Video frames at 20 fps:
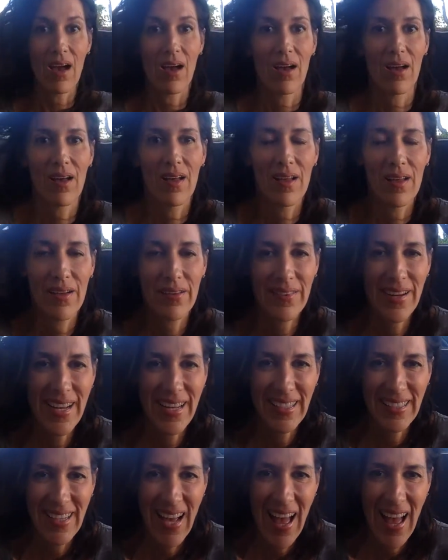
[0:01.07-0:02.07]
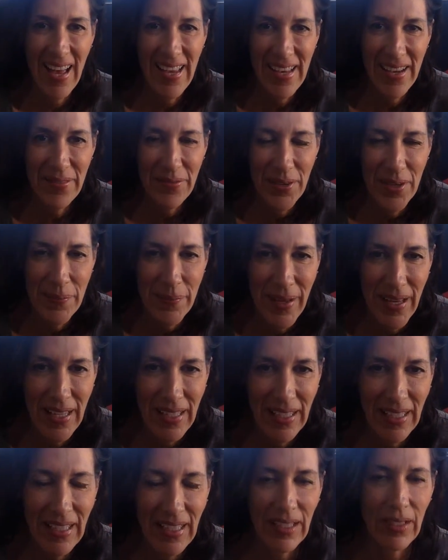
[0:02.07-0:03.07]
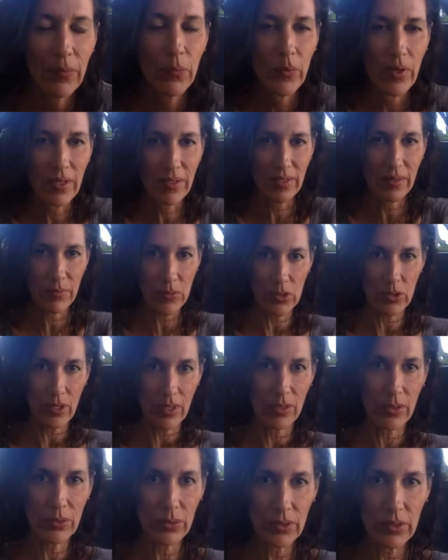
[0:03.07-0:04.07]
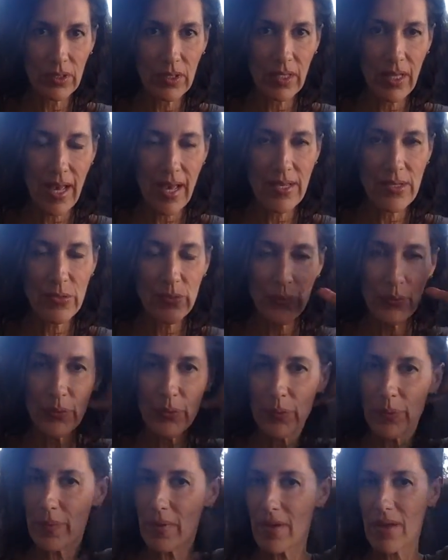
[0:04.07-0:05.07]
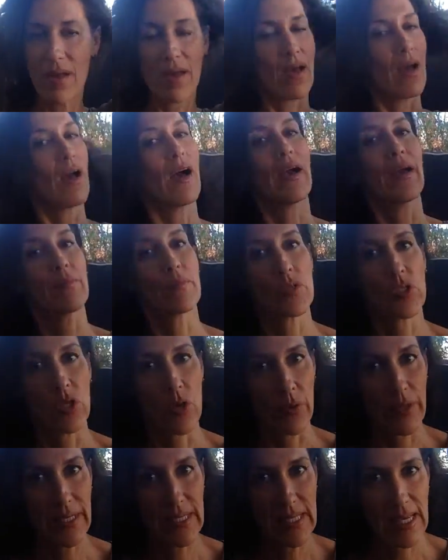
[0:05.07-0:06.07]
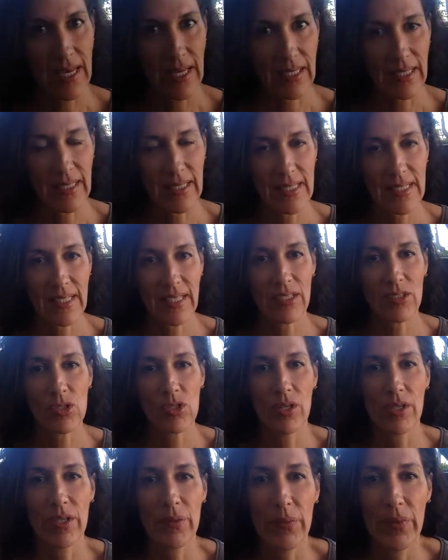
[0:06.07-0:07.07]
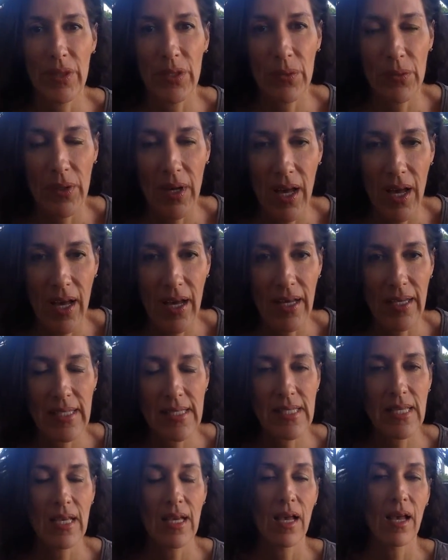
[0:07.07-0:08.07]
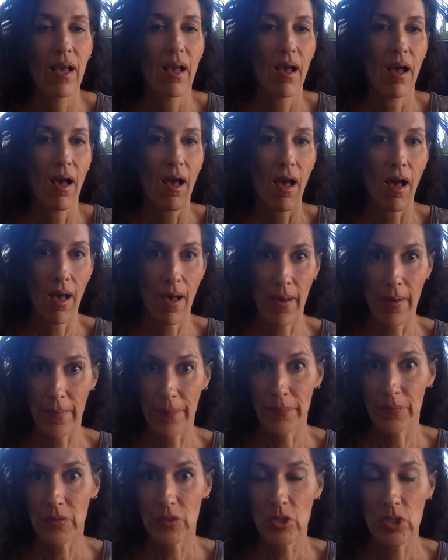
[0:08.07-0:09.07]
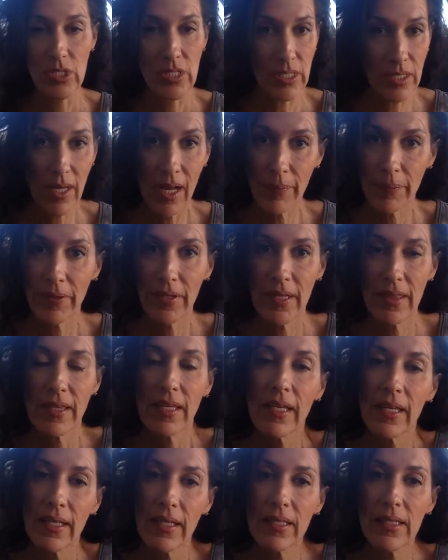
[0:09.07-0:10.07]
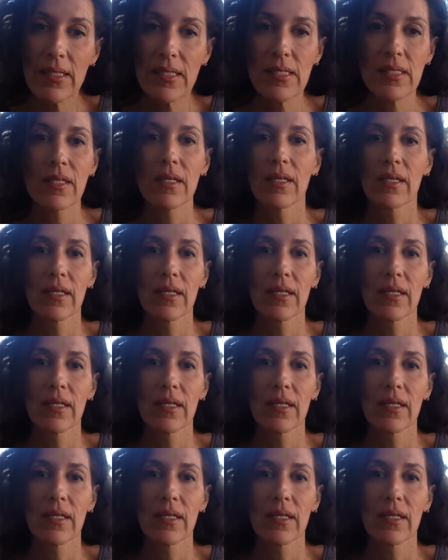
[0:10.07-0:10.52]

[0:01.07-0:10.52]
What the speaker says: All right. Hi, everybody. Welcome to our Google Classroom. I'm so excited to get started with you guys. Just a couple of things.